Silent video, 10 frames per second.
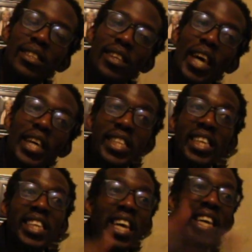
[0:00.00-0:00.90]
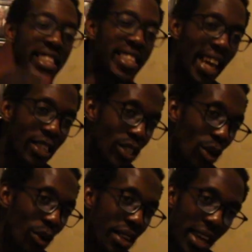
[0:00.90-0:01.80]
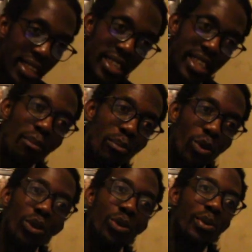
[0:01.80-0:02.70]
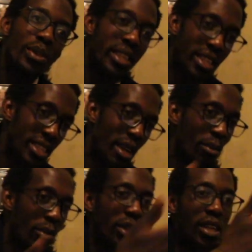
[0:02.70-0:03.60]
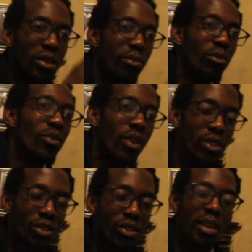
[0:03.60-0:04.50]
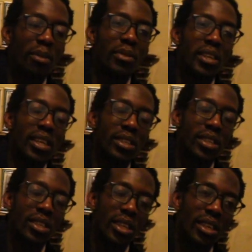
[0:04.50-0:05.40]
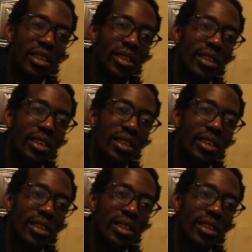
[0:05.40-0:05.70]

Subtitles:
Until they decide, you know what, actually, I'm good with this. I'm going to move on to something.